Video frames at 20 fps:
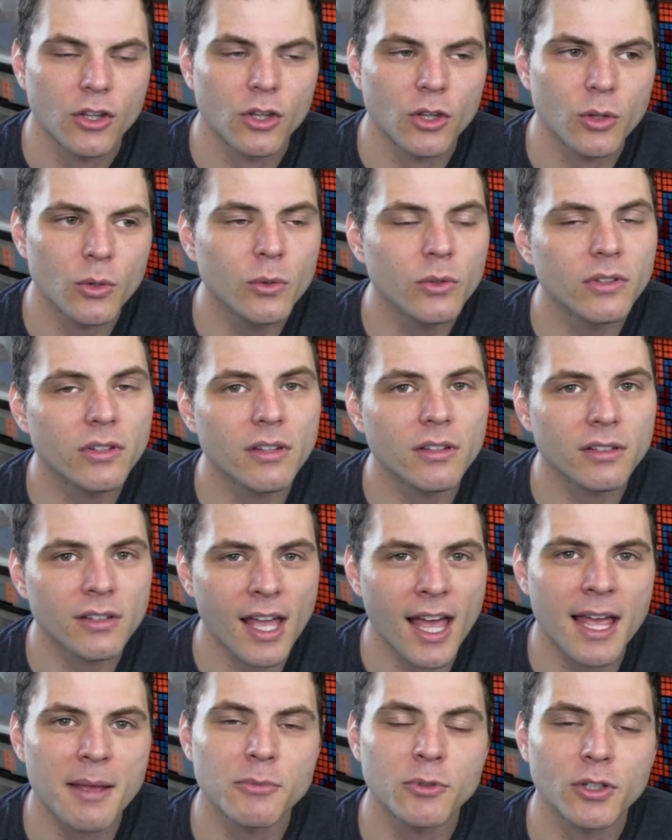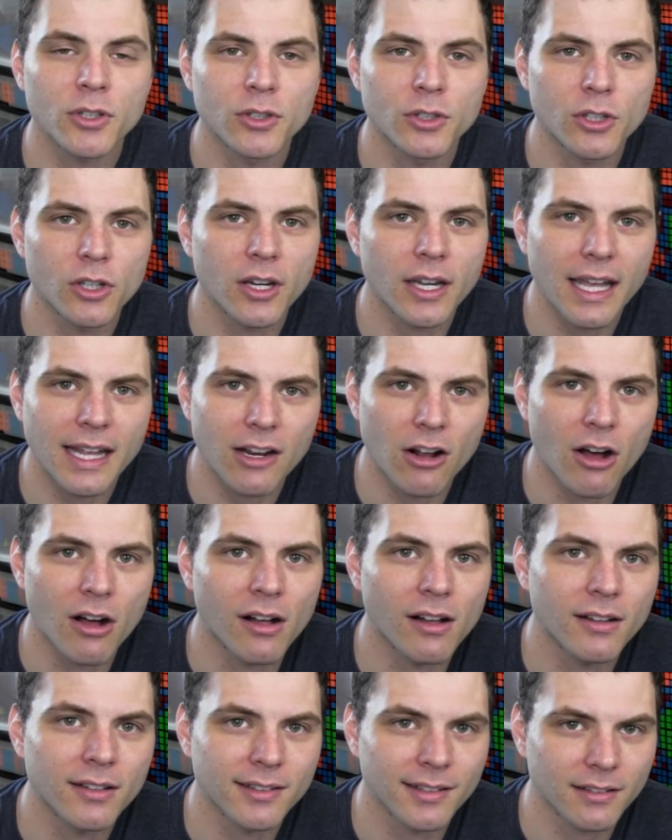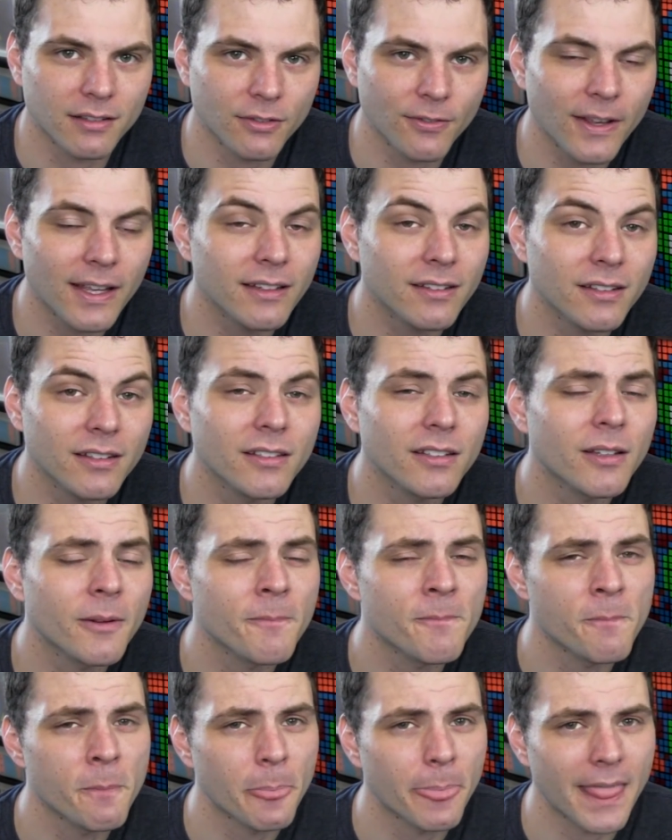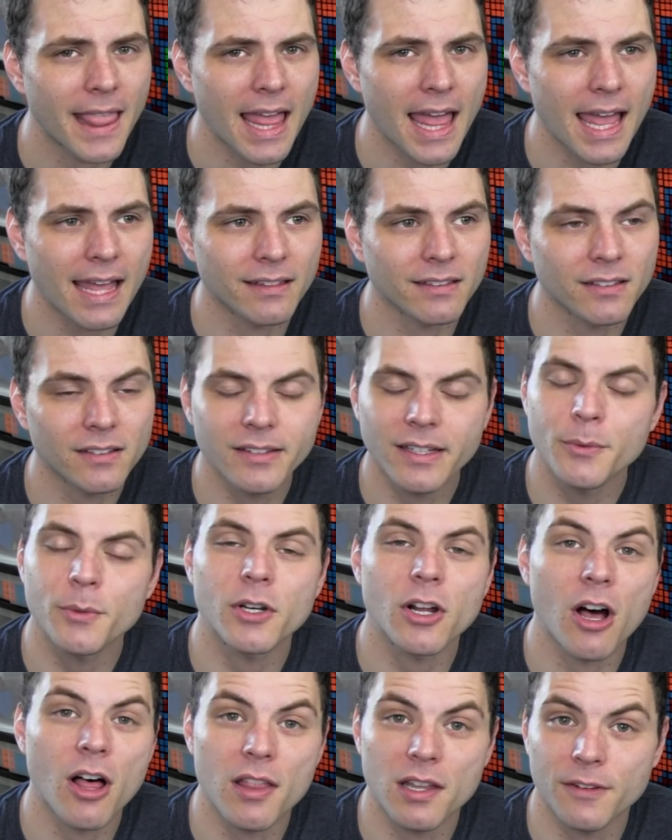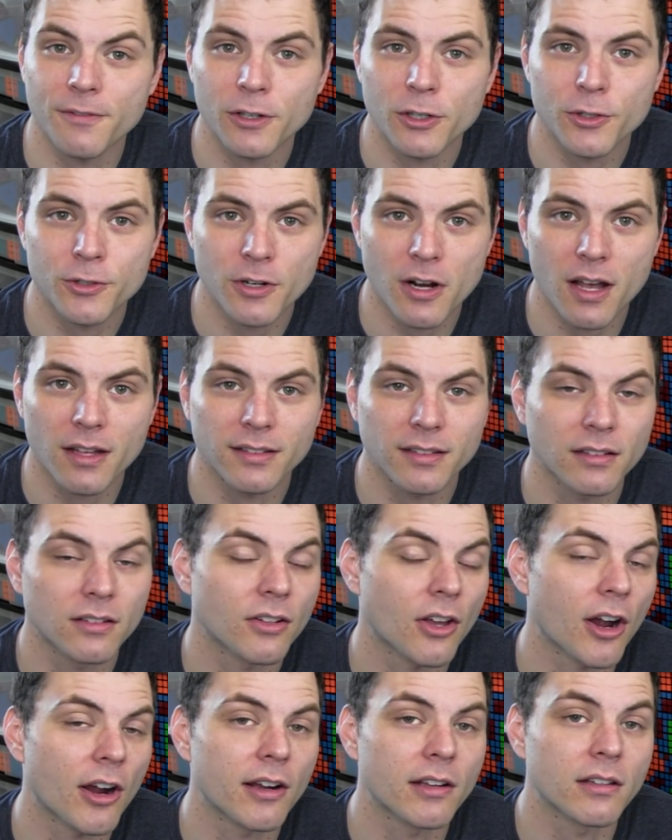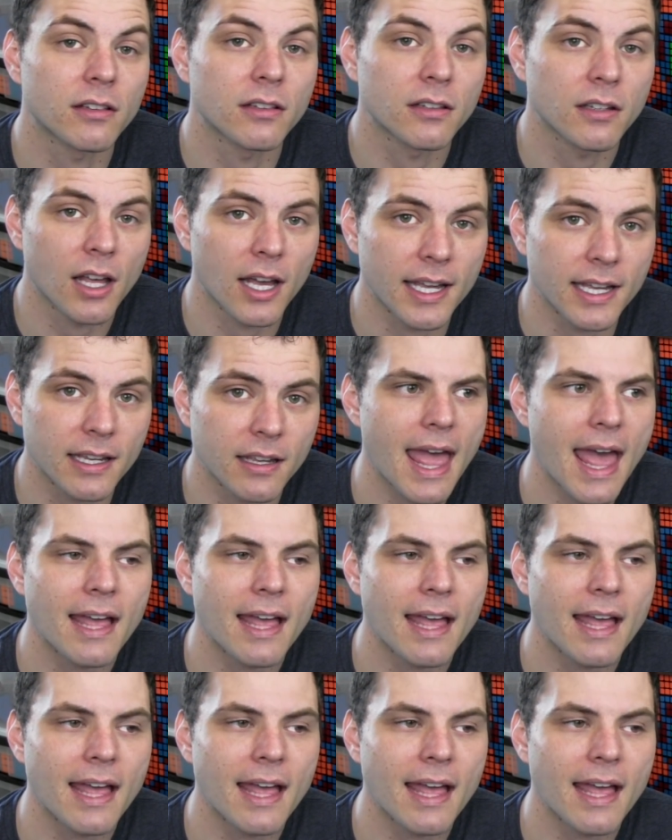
Use this time to look at all 6 faces and see what all the different crosses are like.